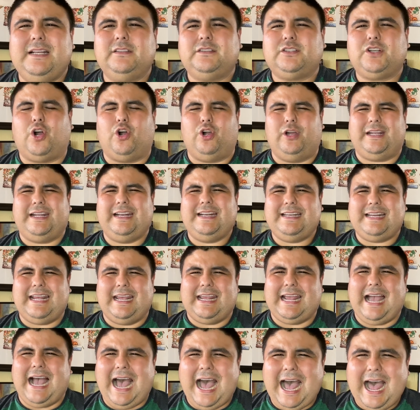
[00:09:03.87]
calling it a
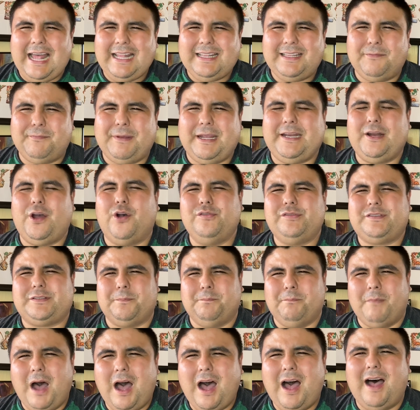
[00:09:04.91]
day. I'm the main host,
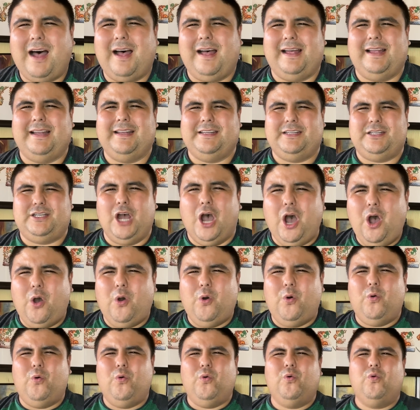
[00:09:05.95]

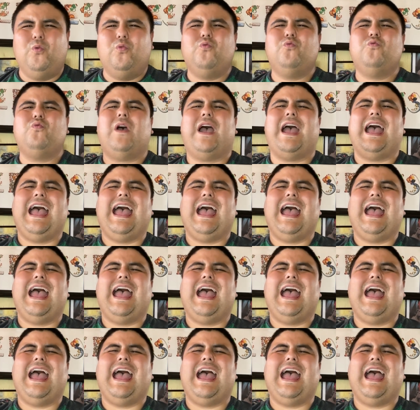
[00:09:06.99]
Mondo.